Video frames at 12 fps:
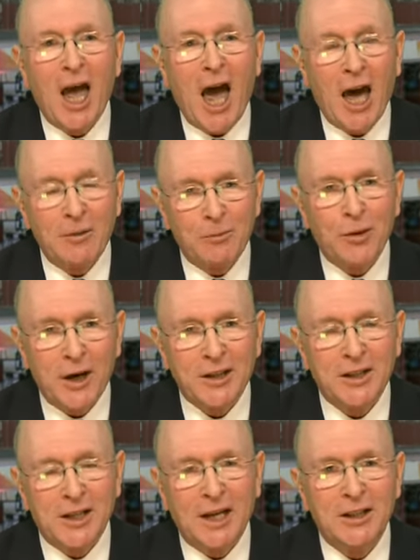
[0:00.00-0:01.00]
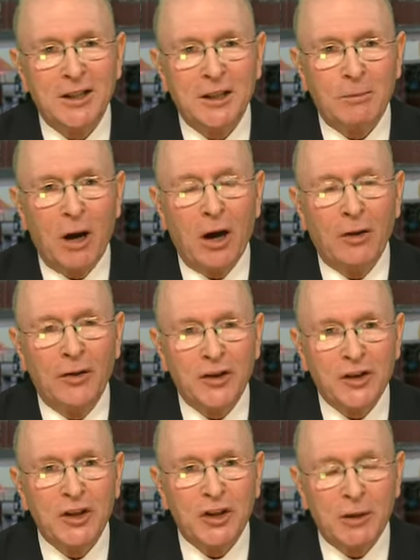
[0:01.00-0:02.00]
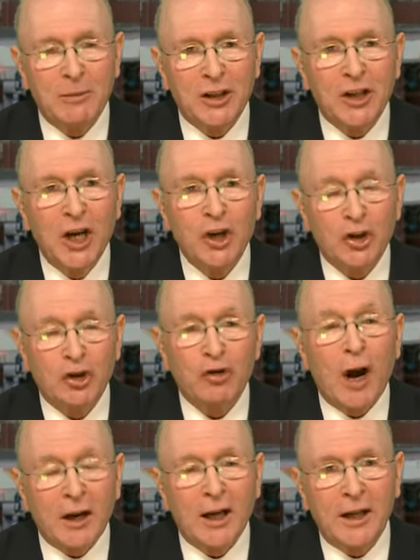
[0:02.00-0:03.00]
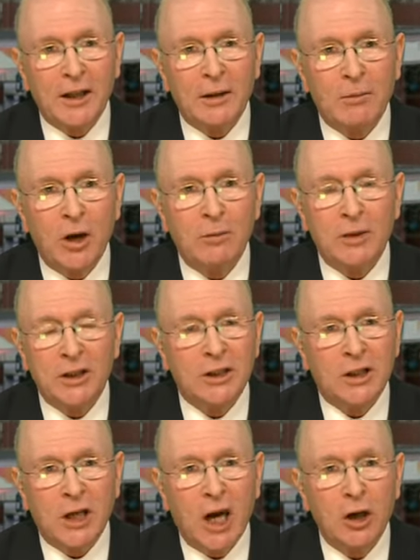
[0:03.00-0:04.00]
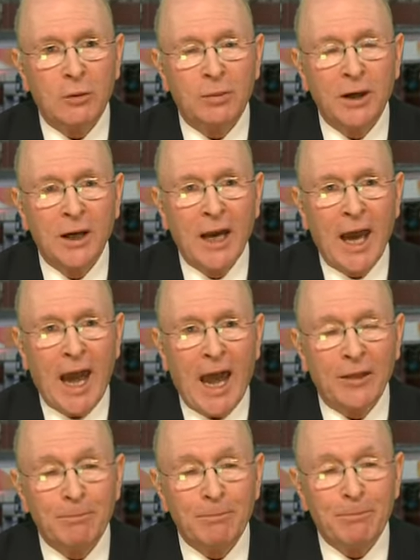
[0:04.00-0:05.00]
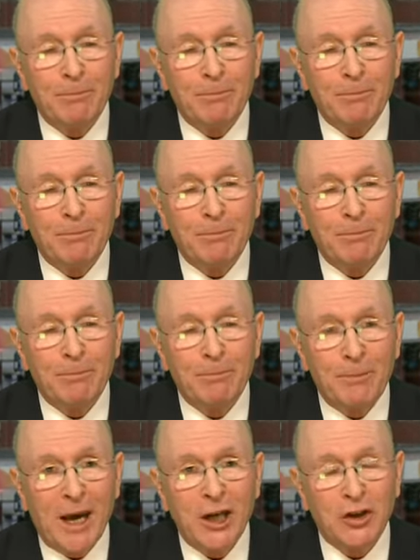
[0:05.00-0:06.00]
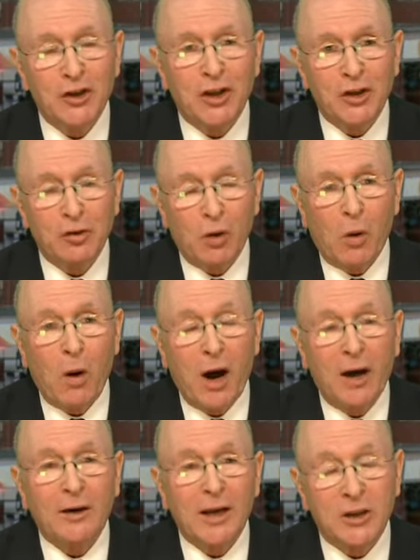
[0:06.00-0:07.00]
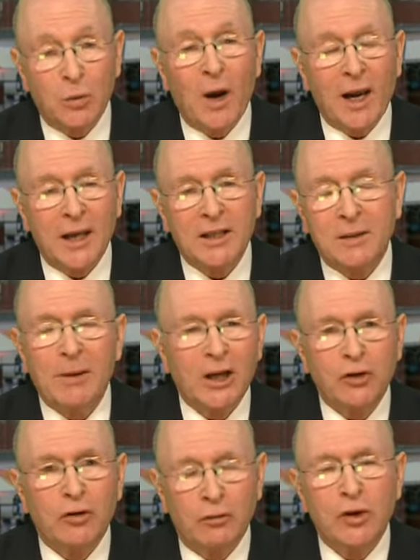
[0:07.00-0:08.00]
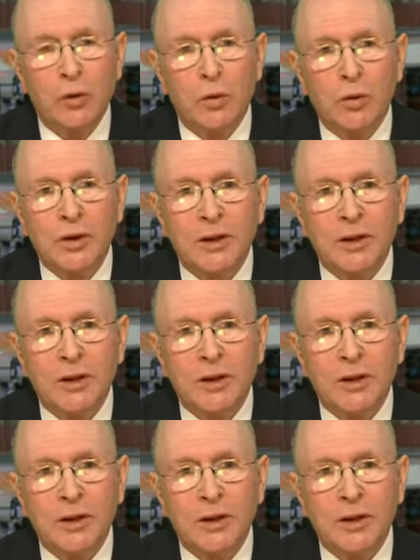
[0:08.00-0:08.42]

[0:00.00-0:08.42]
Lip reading: unprecedented demand. The system is struggling at the moment to cope, and that some patience is required as well as some extra resource.